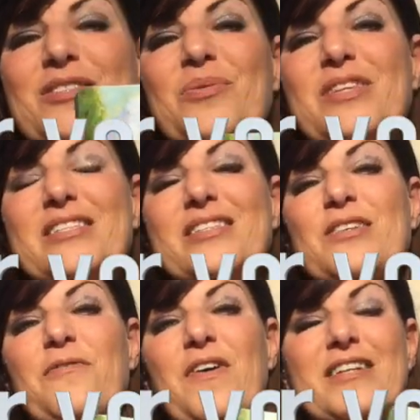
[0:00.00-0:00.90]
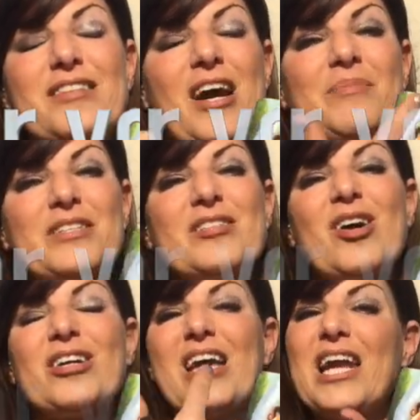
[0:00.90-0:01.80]
So this is a fun time to
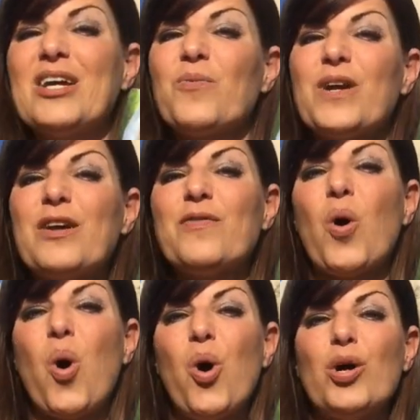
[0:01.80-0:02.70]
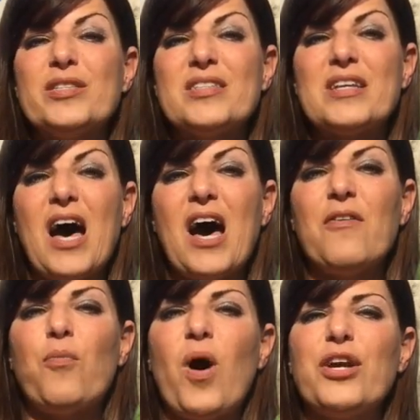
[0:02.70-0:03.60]
start getting rid of the old
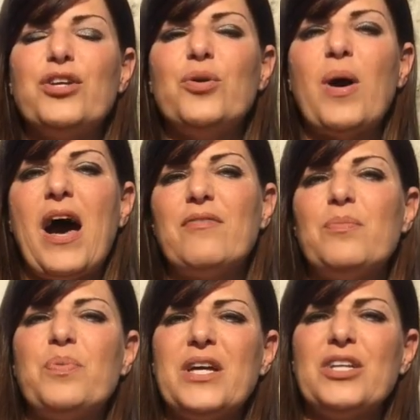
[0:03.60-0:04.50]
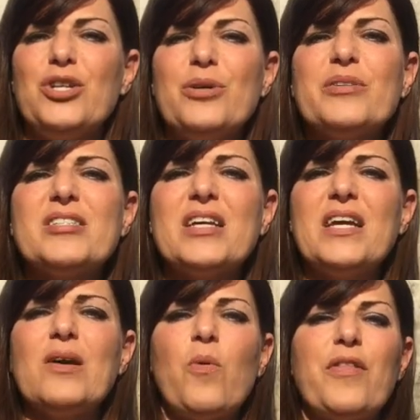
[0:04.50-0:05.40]
stuff, what you haven't been
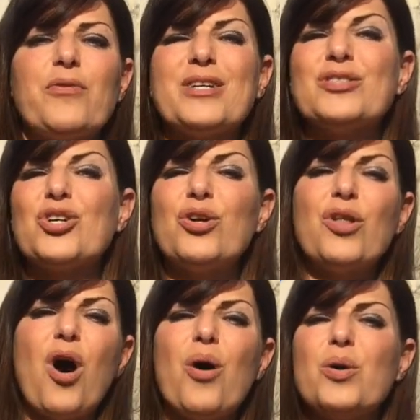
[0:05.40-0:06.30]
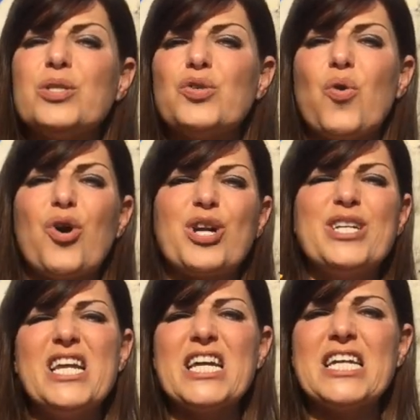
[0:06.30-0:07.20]
using, whether it's clothes or
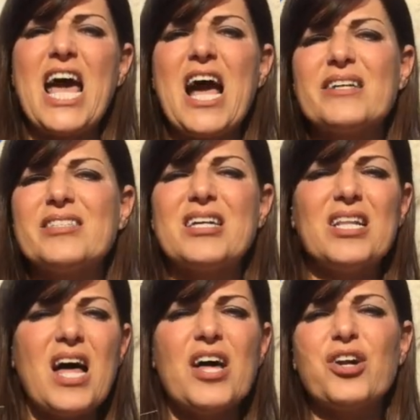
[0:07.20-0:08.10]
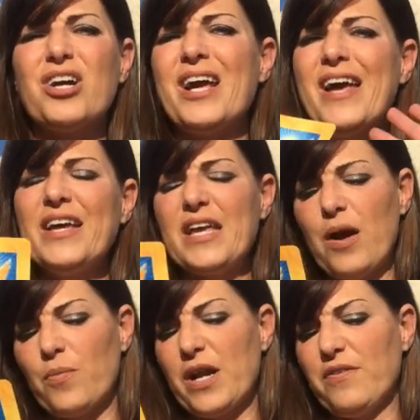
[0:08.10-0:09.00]
knickknacks, clutter,
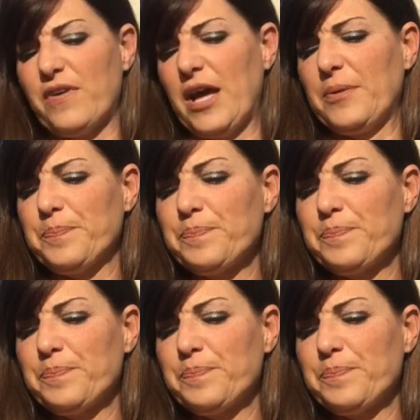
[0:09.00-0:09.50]
get rid of it.